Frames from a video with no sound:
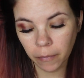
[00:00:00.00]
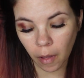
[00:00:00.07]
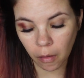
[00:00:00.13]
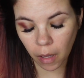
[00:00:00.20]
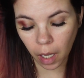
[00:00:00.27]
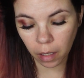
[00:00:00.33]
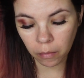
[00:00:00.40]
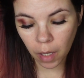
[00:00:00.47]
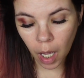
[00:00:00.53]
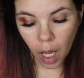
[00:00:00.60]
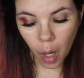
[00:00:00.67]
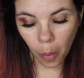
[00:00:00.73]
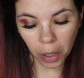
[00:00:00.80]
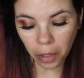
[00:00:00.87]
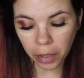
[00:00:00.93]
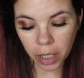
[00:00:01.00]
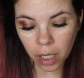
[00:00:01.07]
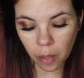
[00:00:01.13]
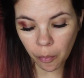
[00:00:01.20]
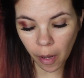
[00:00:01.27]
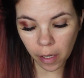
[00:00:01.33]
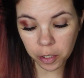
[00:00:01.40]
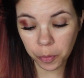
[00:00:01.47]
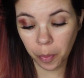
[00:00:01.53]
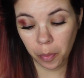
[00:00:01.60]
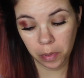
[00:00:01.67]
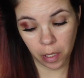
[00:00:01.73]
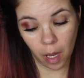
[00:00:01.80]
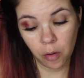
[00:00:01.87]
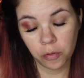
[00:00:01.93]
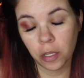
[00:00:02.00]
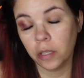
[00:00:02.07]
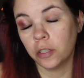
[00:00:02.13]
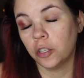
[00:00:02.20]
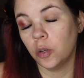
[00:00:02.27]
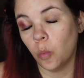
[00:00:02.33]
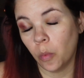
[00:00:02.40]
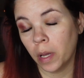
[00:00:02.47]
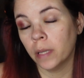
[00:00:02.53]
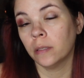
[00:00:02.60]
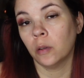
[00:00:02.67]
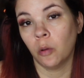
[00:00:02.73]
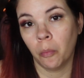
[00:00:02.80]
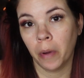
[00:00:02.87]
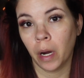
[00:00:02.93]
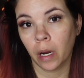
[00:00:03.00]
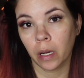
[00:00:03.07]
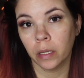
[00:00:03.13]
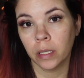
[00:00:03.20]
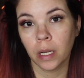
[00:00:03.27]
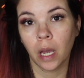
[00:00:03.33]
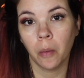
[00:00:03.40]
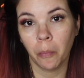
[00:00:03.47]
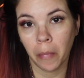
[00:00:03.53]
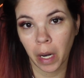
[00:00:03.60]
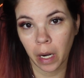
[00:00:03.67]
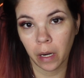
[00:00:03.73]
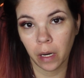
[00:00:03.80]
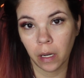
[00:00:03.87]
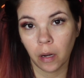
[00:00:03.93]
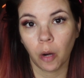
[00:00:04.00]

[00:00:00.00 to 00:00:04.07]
Okay, we don't hear much, but we know that she went to America to get married.